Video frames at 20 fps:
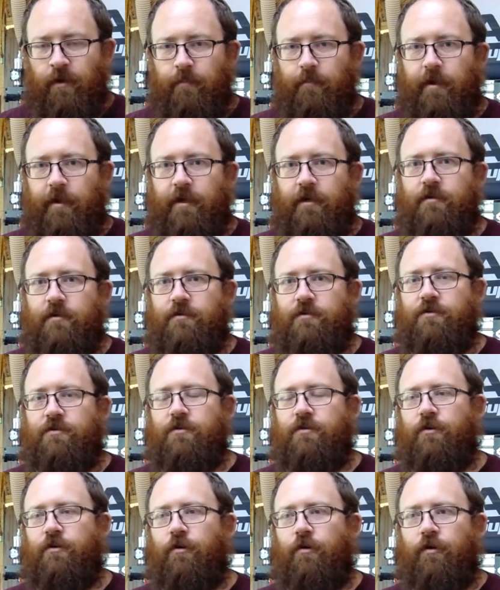
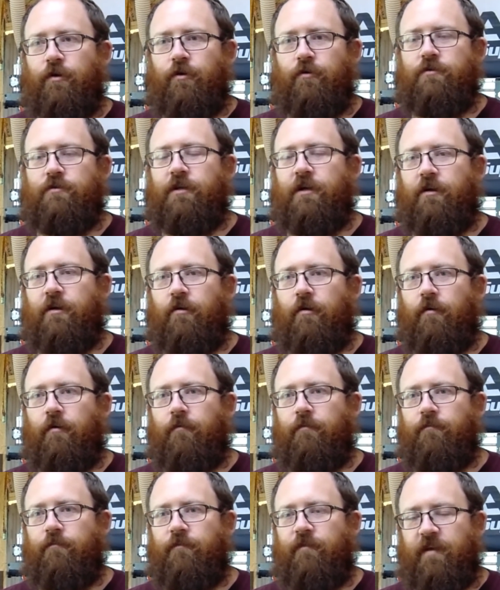because you're using
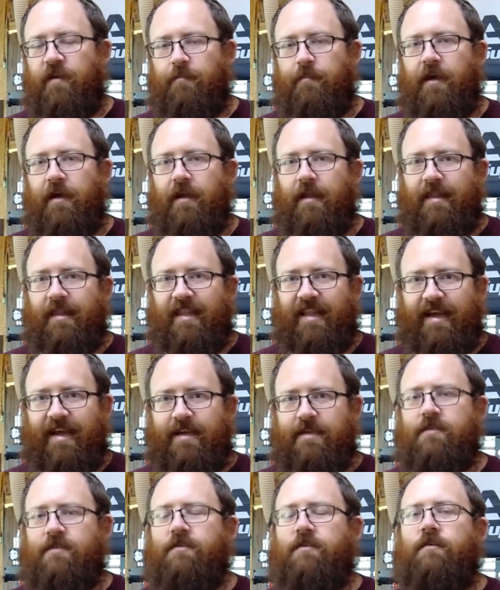your V-bit
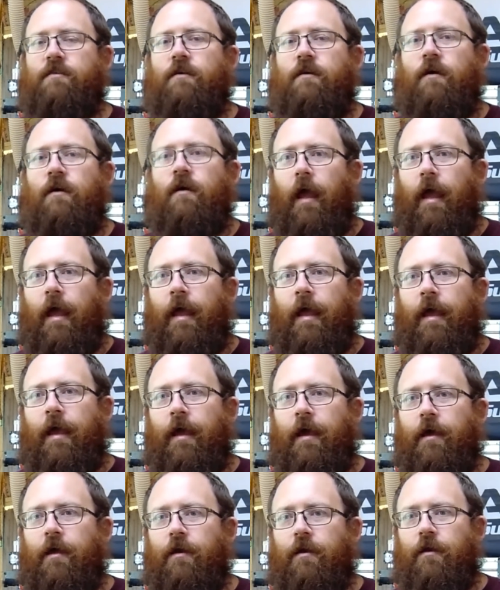less
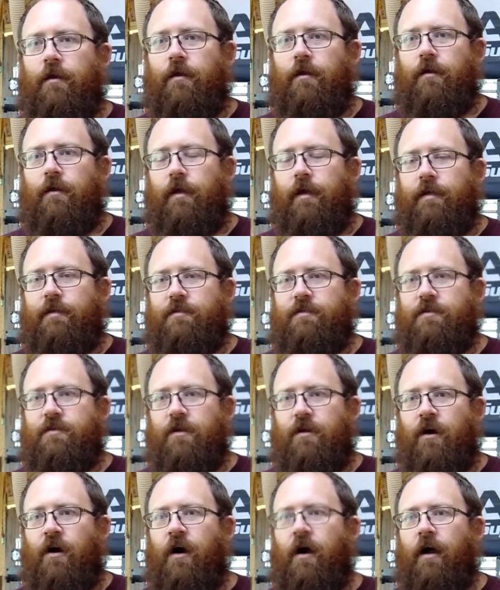and it's
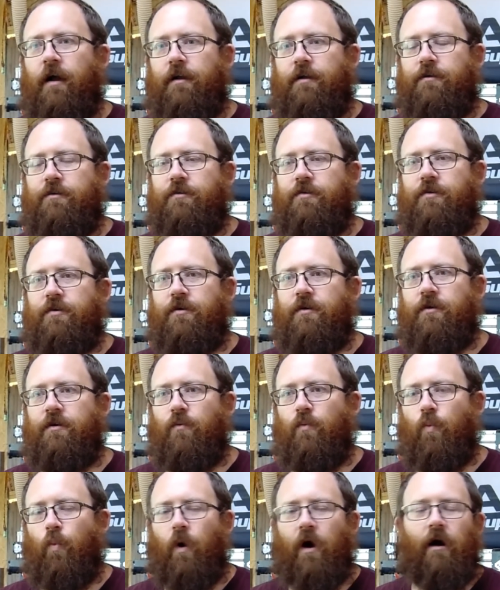not
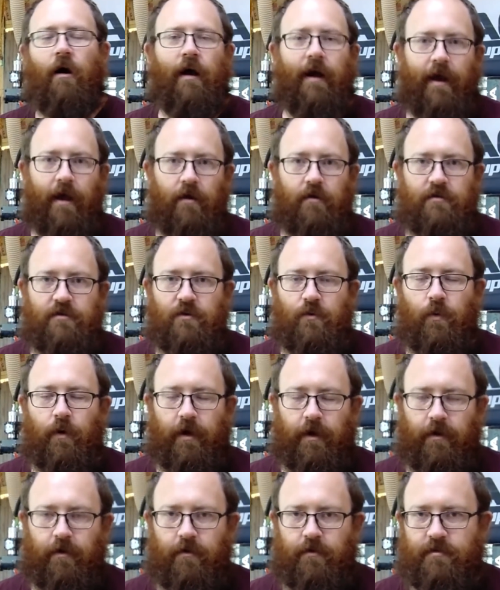wearing out as
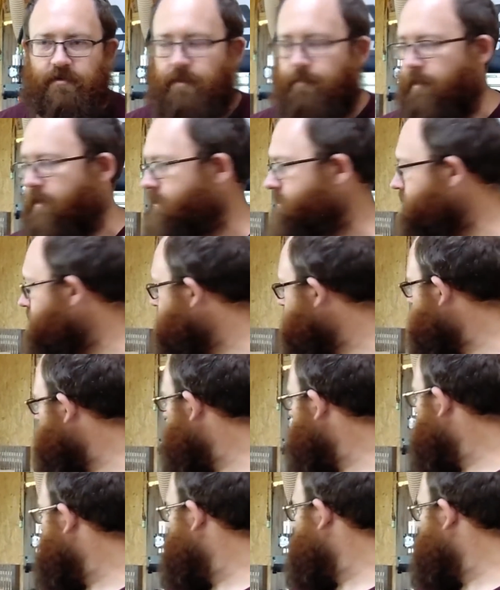quick. Does that make sense?